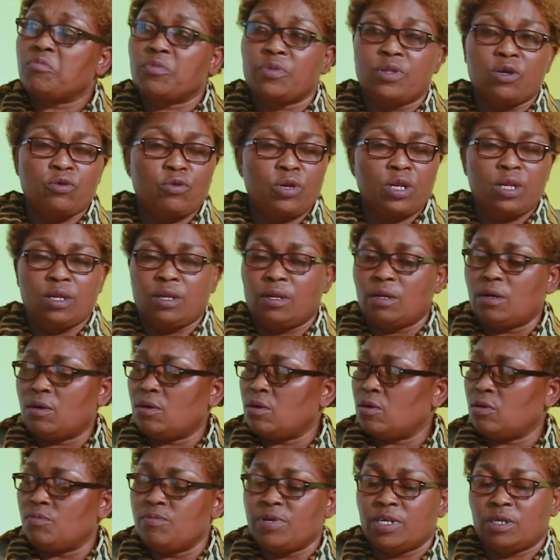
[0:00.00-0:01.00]
they will
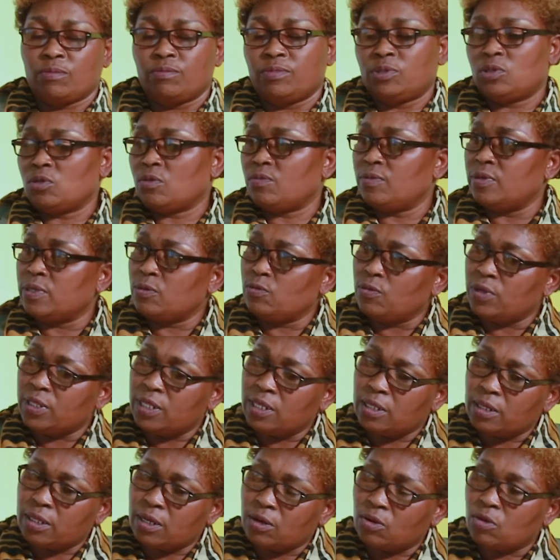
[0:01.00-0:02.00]
all be absorbed
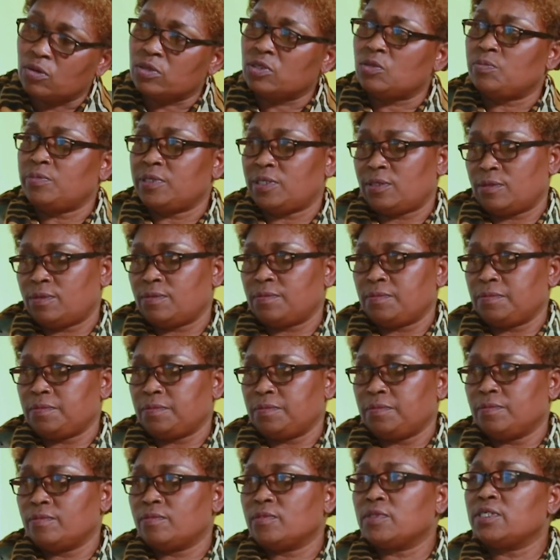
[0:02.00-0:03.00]
within the hospital.
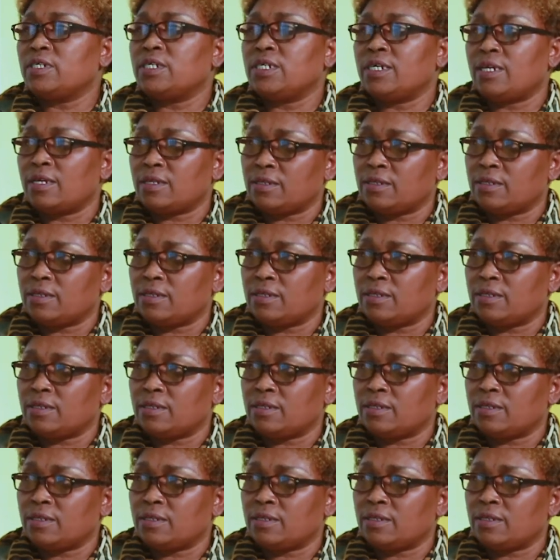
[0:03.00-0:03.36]
Mm-hmm.